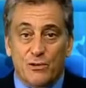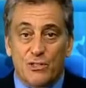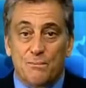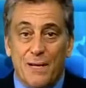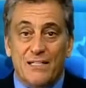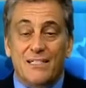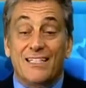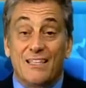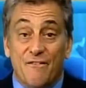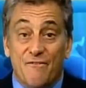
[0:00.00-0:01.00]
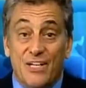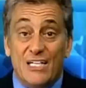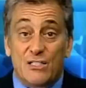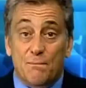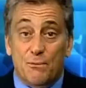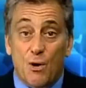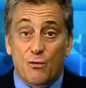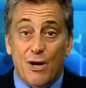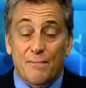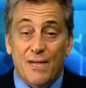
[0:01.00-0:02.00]
which is basically the visa
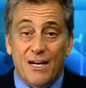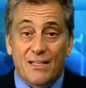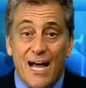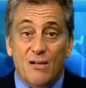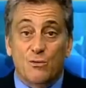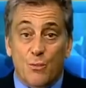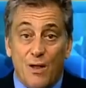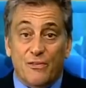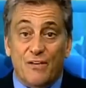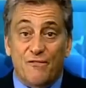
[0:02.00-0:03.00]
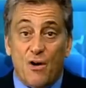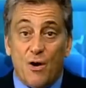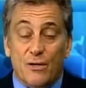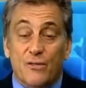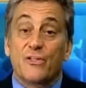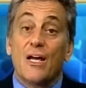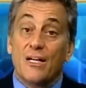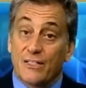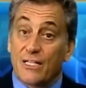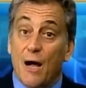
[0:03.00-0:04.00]
program that allows wealthy foreigners
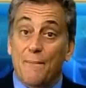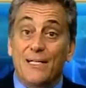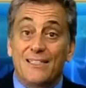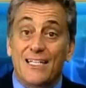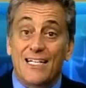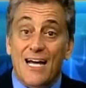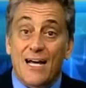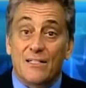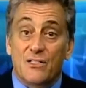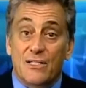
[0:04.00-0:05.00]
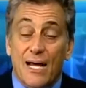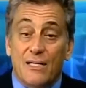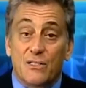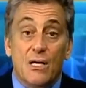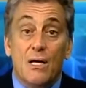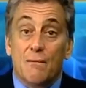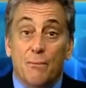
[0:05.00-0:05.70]
to come into the United States,